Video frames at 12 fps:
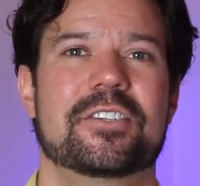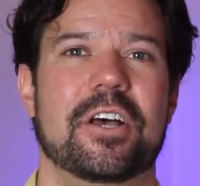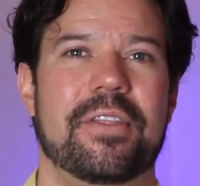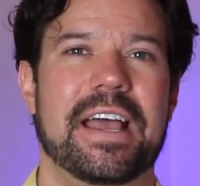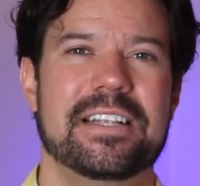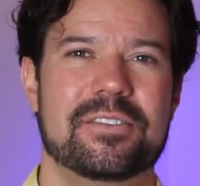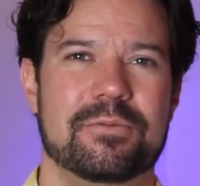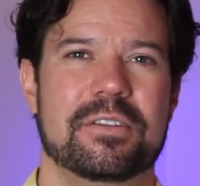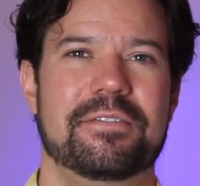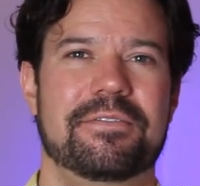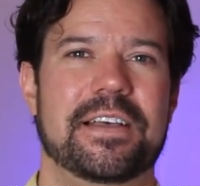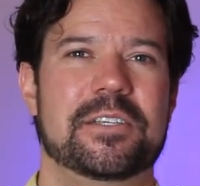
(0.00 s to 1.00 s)
So that's
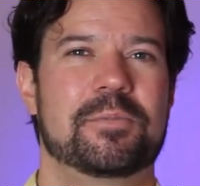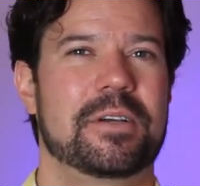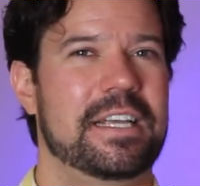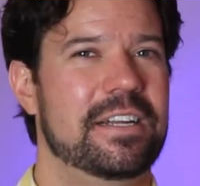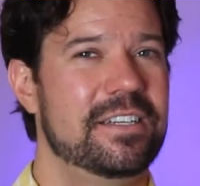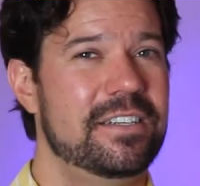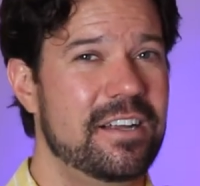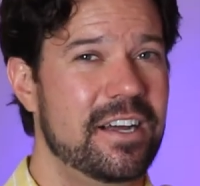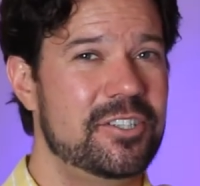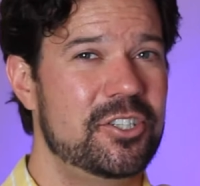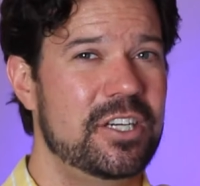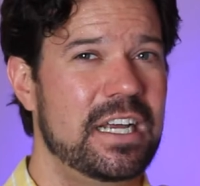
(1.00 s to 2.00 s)
really Facebook in a
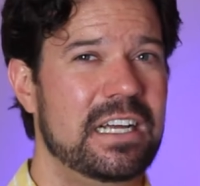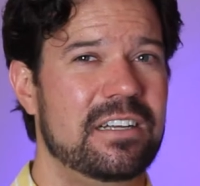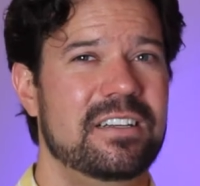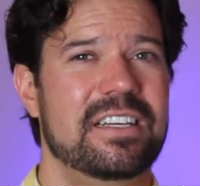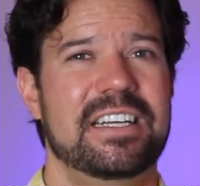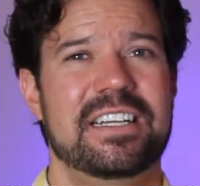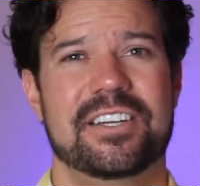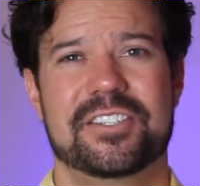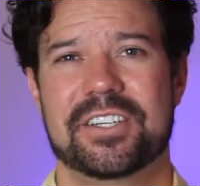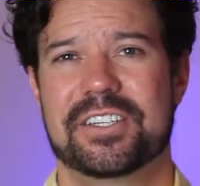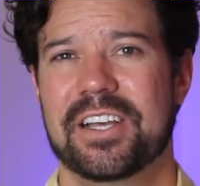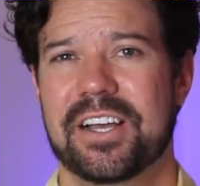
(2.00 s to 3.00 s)
nutshell.
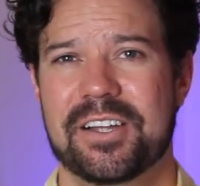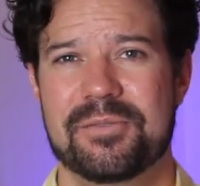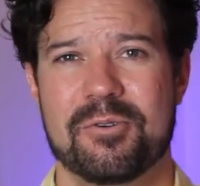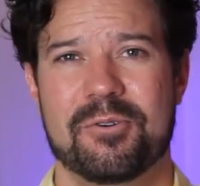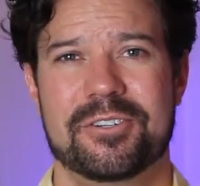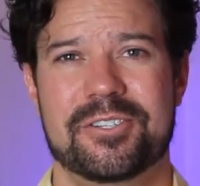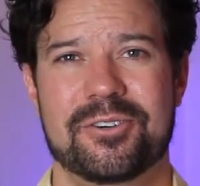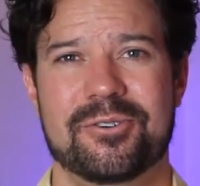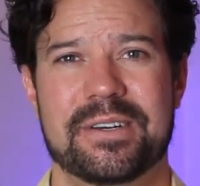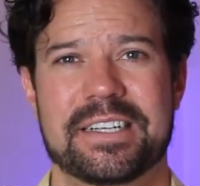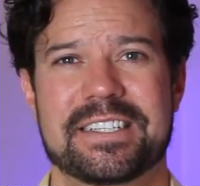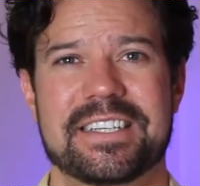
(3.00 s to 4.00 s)
There's a ton more
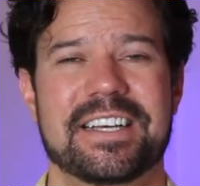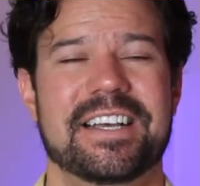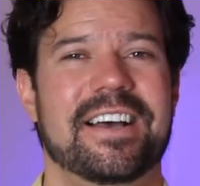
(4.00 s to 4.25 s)
to it.